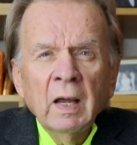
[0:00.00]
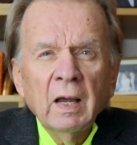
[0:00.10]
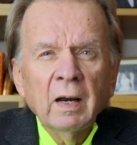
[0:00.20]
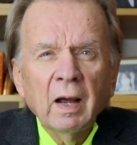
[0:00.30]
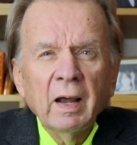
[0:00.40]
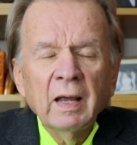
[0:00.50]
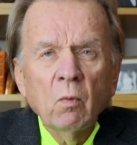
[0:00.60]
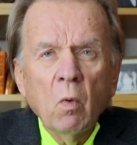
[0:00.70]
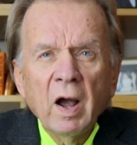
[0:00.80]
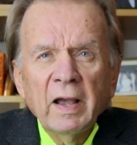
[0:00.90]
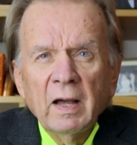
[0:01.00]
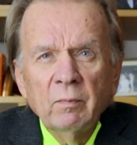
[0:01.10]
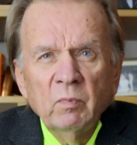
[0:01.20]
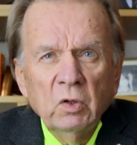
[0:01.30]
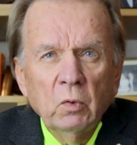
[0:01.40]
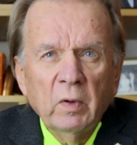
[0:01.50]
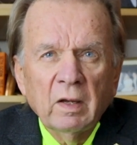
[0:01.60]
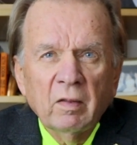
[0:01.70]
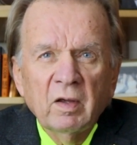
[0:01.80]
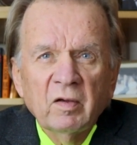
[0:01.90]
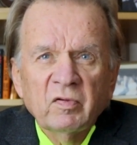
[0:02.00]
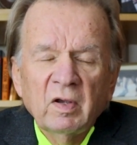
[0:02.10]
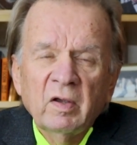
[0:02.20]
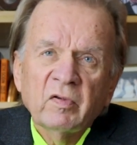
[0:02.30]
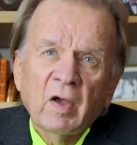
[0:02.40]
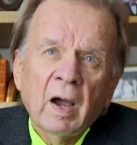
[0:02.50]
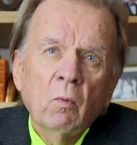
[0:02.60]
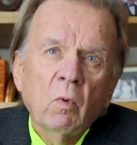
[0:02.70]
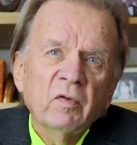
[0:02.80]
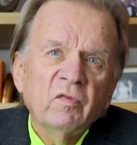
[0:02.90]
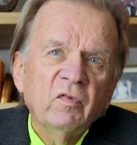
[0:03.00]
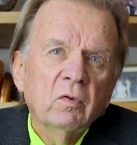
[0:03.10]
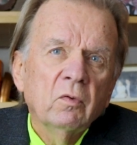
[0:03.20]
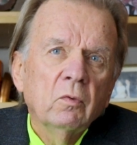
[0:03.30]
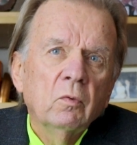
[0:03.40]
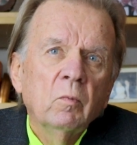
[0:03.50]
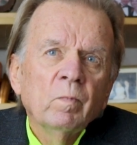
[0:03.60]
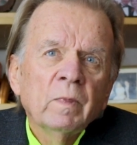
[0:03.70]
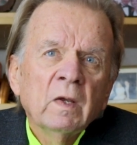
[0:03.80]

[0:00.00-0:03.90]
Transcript: And and why I'm doing this is I want you